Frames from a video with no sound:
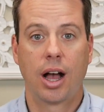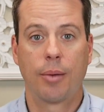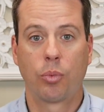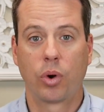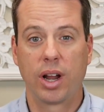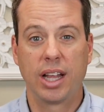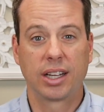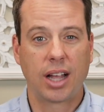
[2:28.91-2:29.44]

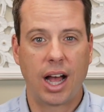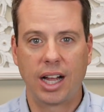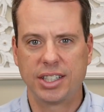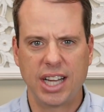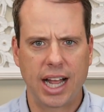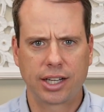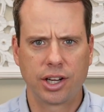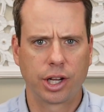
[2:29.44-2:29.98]
We're in
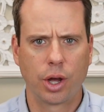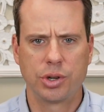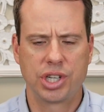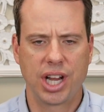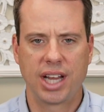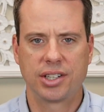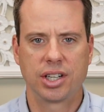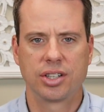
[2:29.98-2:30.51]
contract
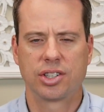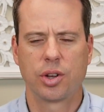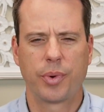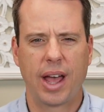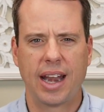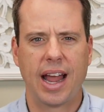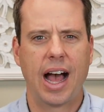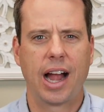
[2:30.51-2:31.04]
negotiations, so we
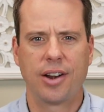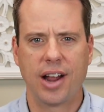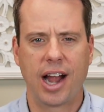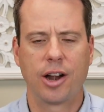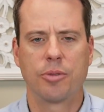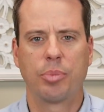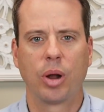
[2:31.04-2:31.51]
hadn't hired,